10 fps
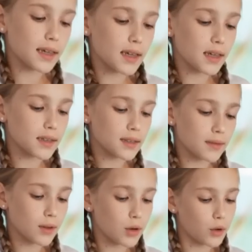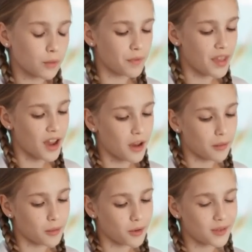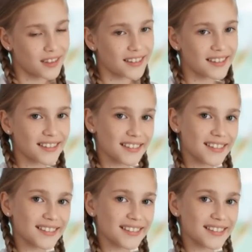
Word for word: He then rushed to the shelter with the girl.